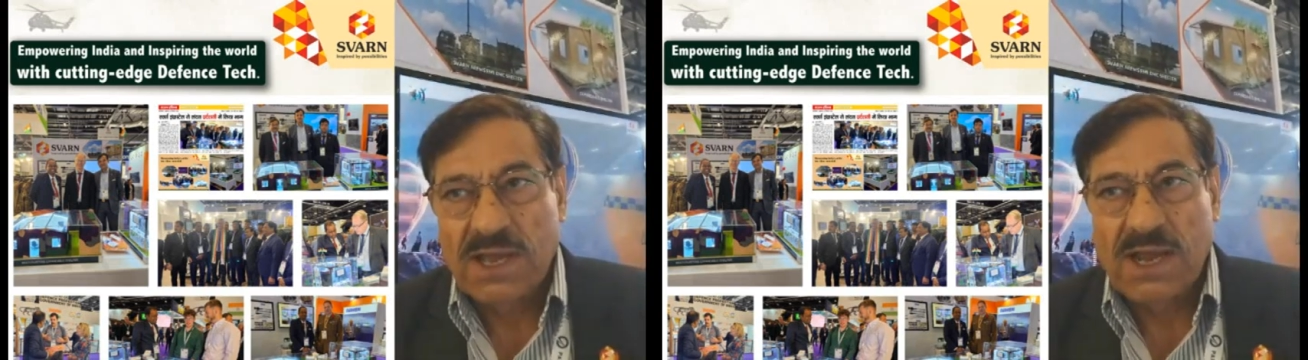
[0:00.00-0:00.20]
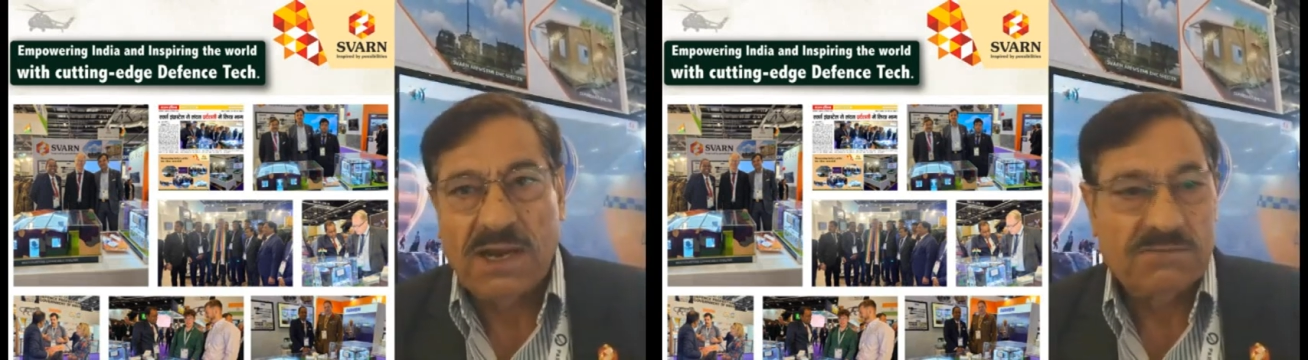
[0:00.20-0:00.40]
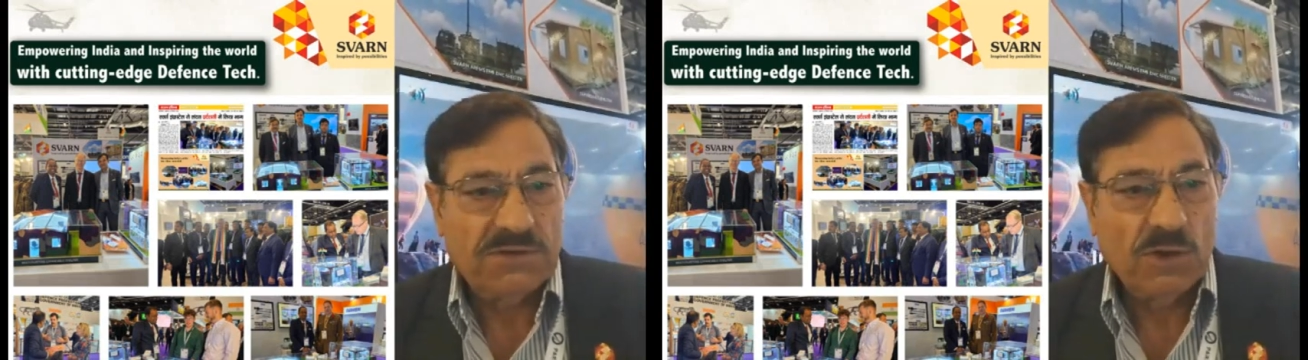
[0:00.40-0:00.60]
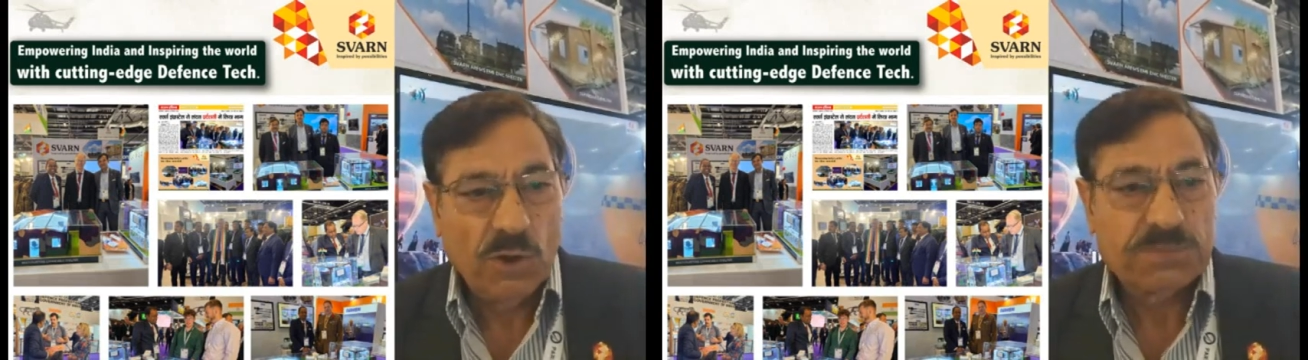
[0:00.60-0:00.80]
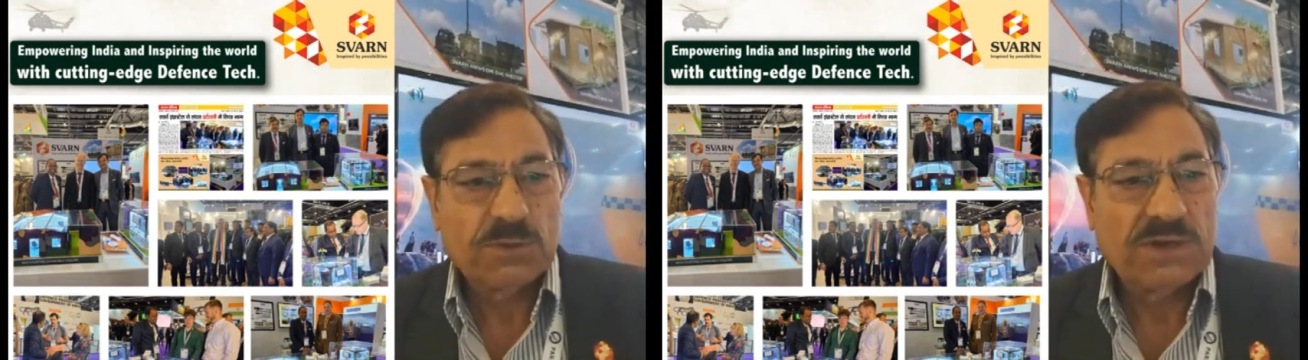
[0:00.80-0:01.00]
and we
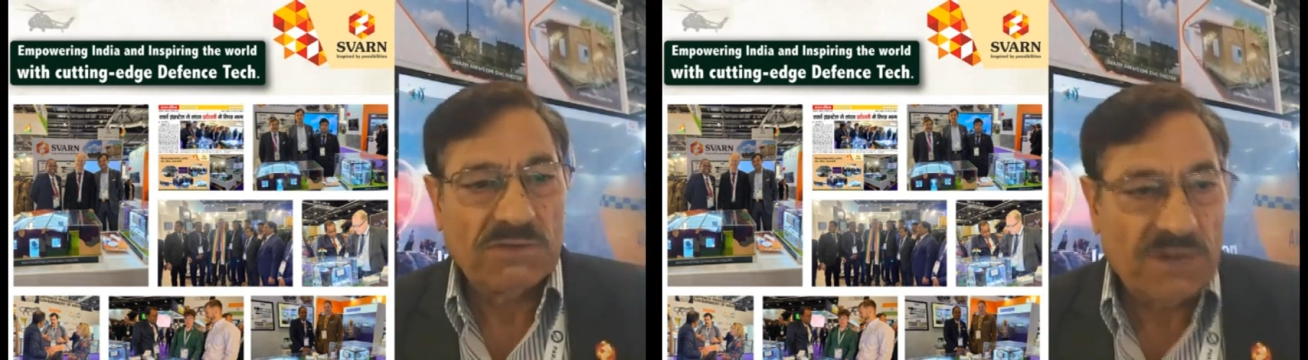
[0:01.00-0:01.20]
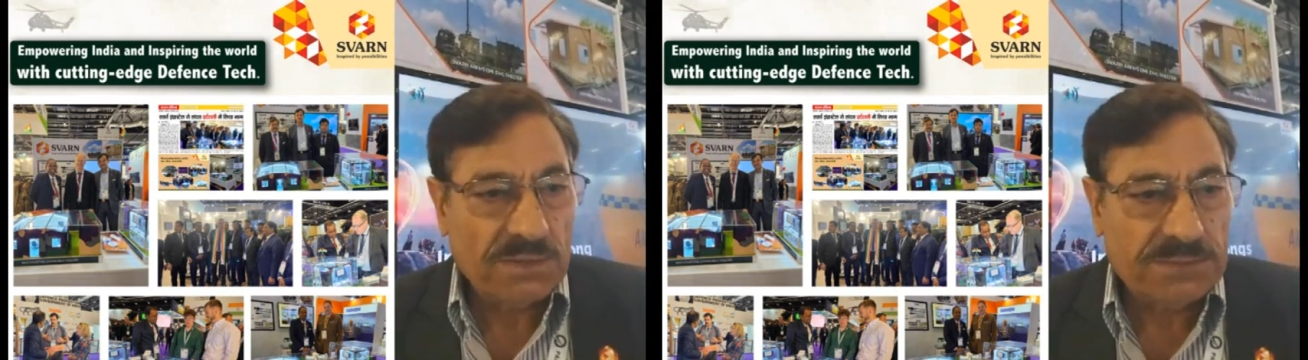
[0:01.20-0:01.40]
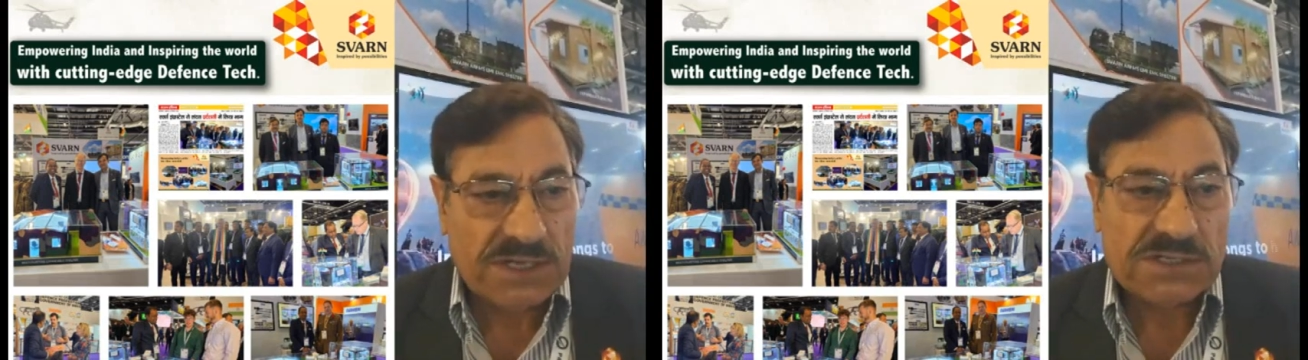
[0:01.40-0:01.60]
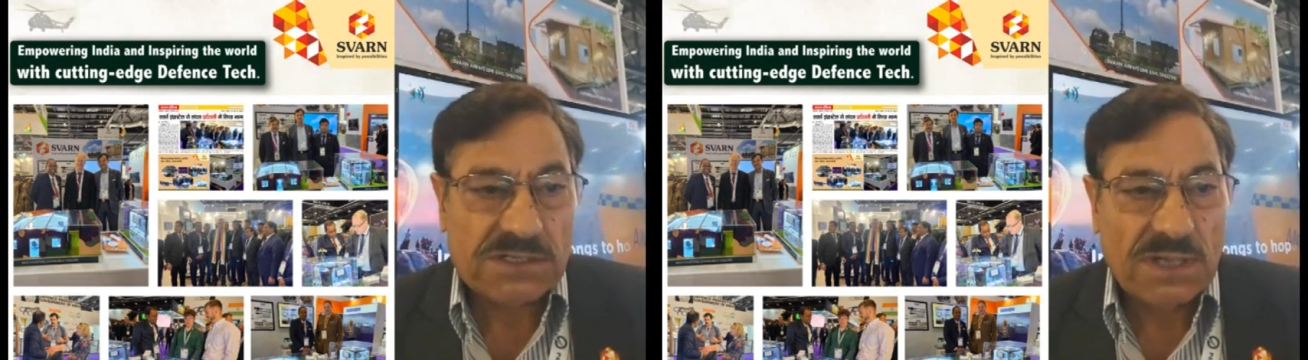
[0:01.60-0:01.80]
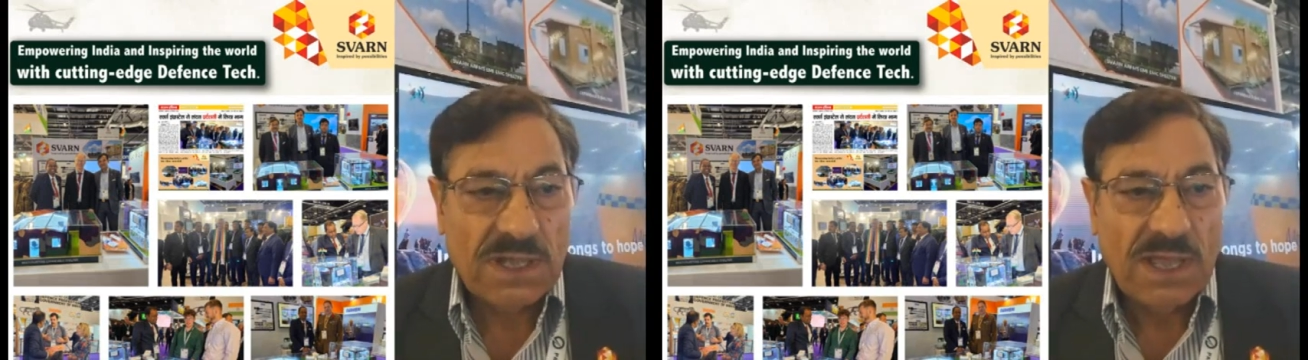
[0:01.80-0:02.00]
hope to develop this
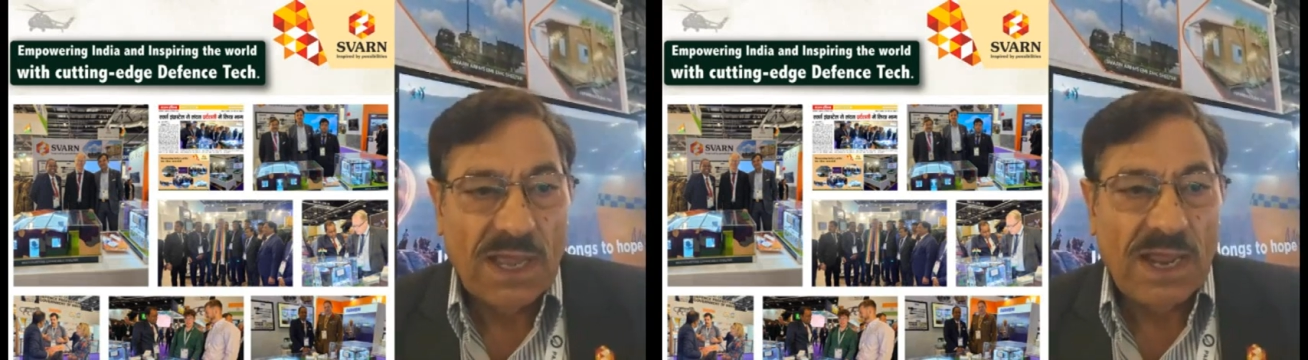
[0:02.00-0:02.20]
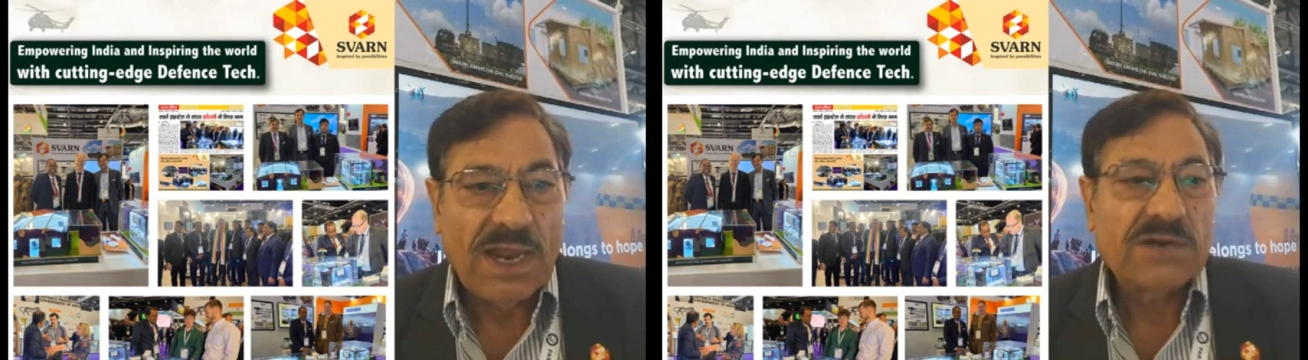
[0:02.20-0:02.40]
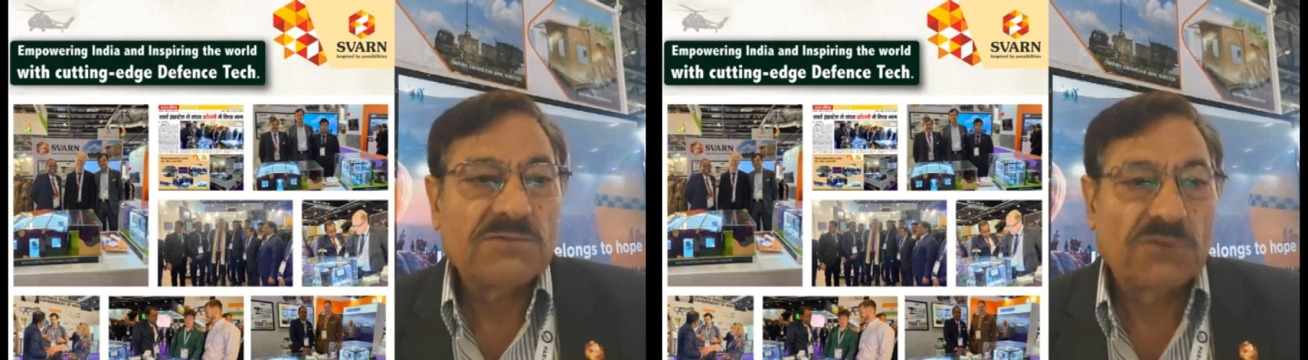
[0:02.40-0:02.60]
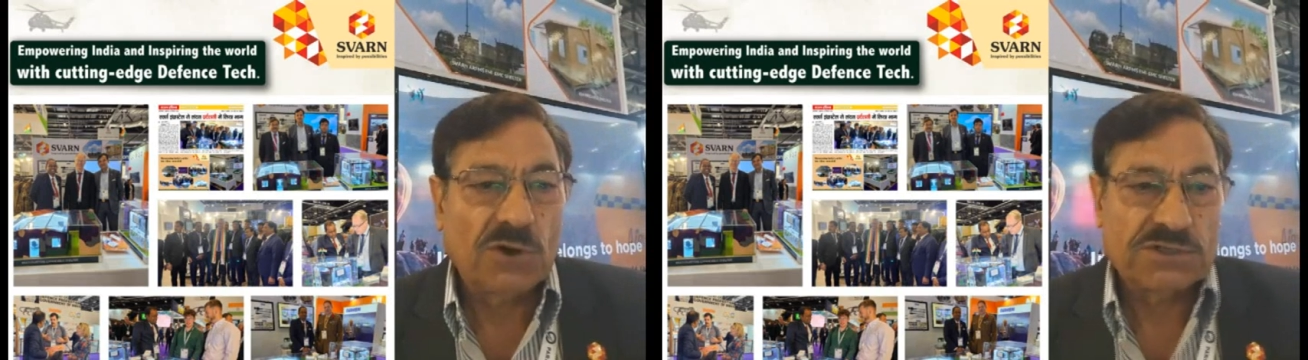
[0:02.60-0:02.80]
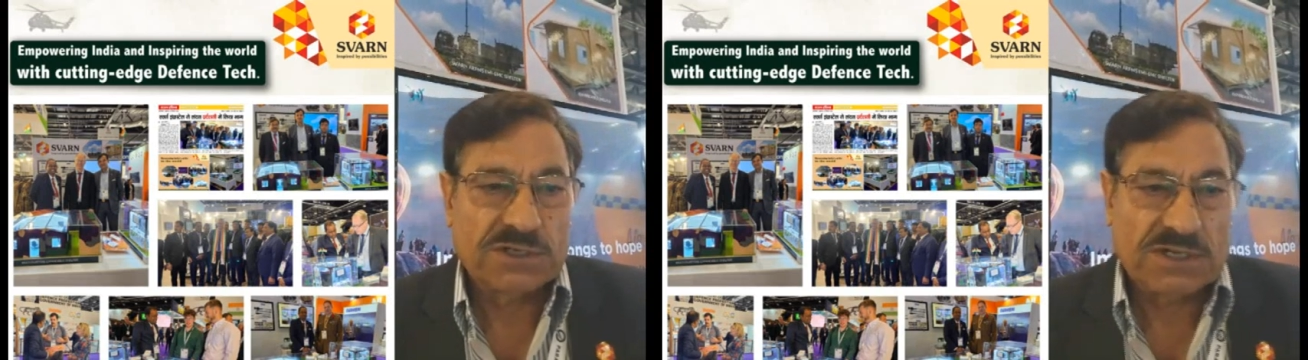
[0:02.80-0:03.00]
and of
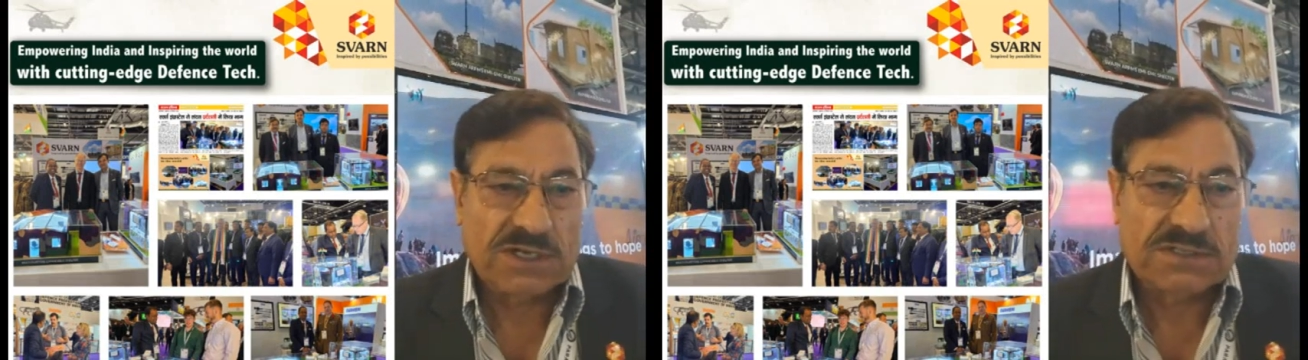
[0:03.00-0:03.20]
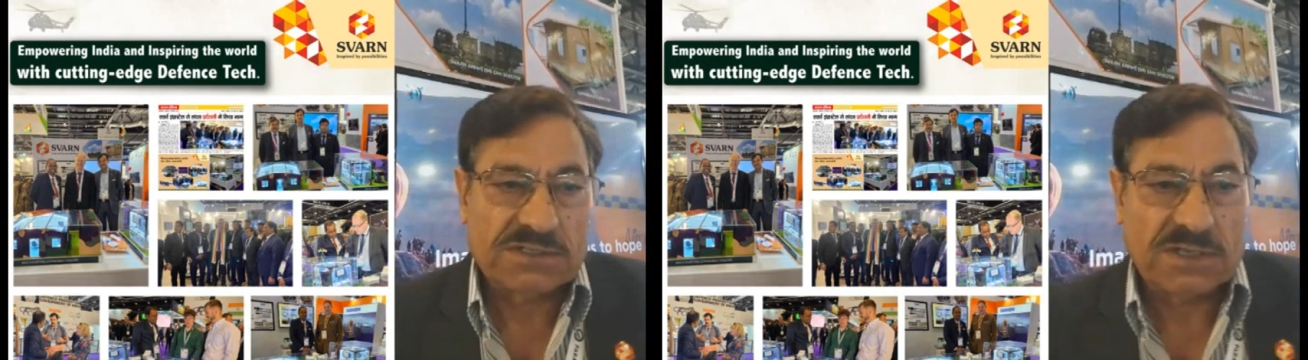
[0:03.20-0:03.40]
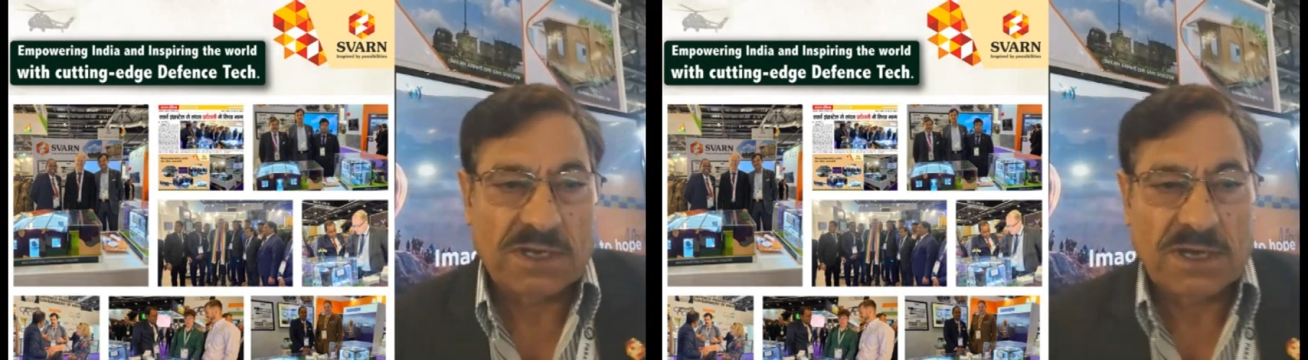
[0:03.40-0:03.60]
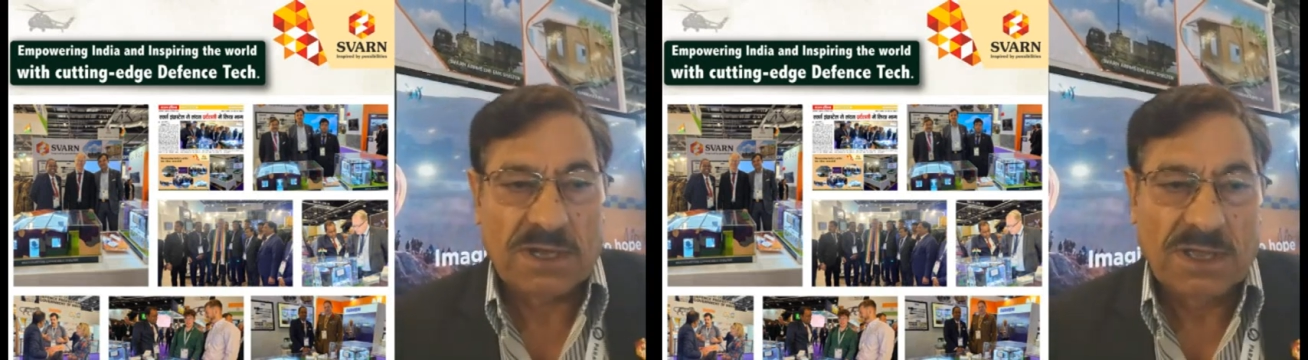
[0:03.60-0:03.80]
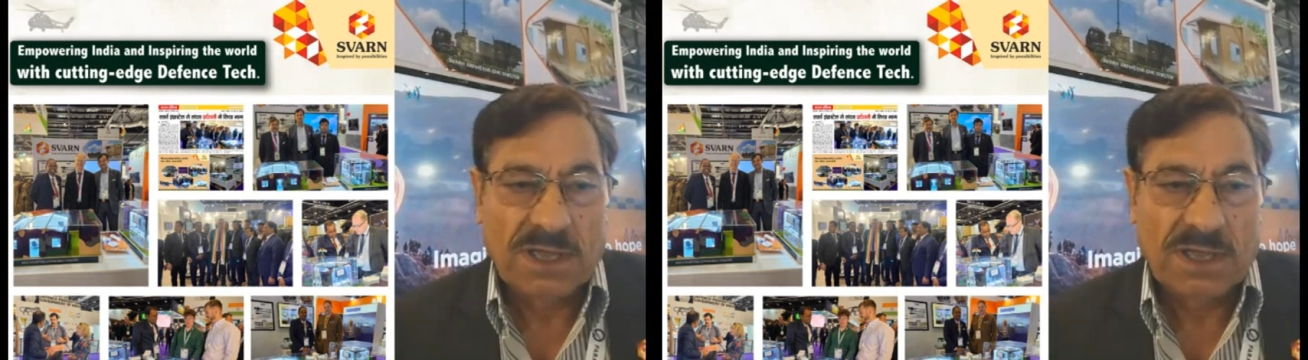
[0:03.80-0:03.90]
course it has uh,